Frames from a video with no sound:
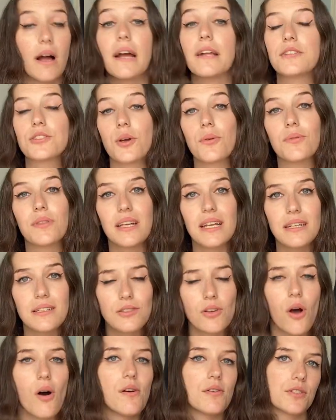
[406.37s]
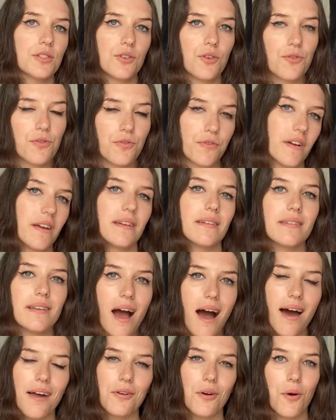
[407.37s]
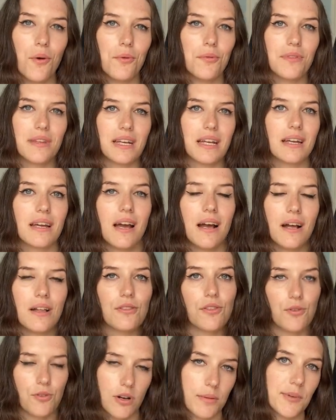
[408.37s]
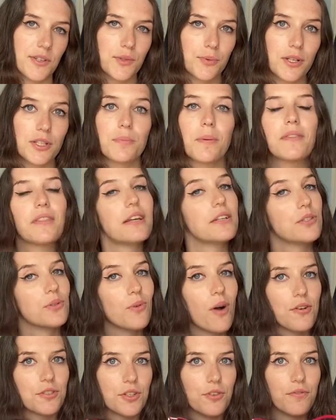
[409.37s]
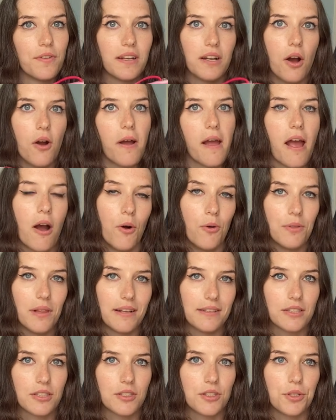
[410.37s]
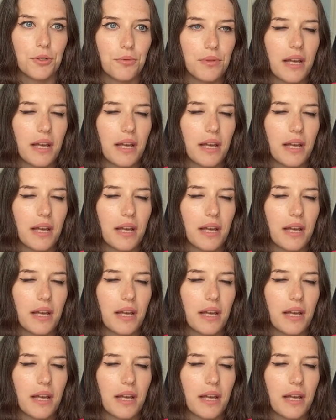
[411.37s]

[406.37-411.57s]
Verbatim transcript: And so these also fit not only the normal Switch, but they do also fit OLEDs too.